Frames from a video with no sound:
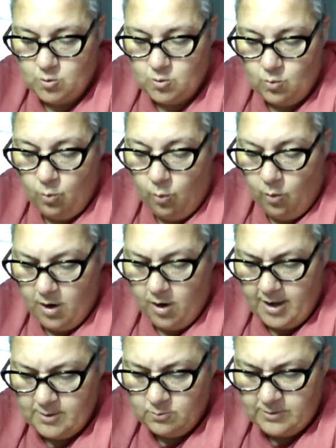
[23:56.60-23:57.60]

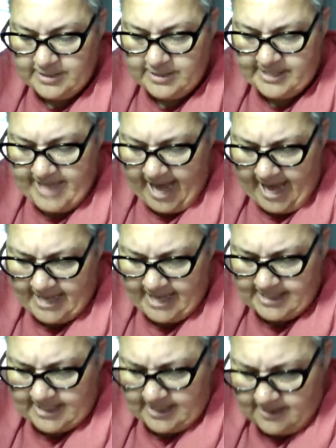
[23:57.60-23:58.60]
What was
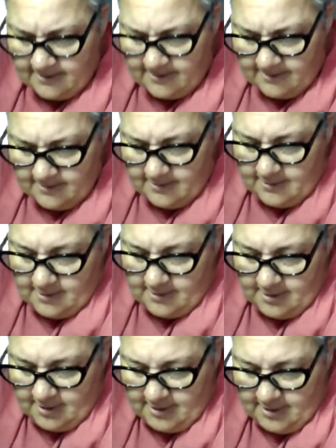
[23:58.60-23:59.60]
that?
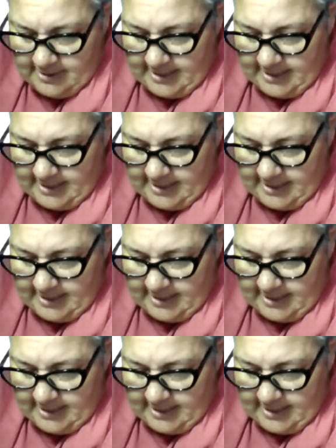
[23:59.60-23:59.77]
Hunt's